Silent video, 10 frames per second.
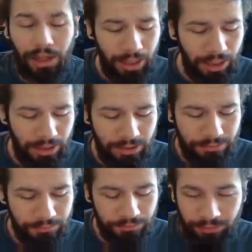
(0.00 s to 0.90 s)
is
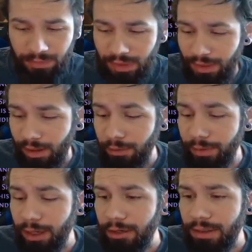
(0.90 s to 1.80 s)

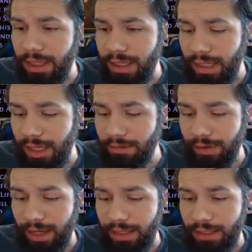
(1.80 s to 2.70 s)
we are taking
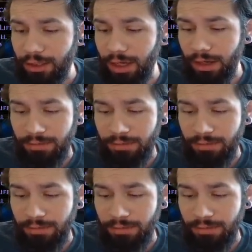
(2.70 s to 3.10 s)
advantage of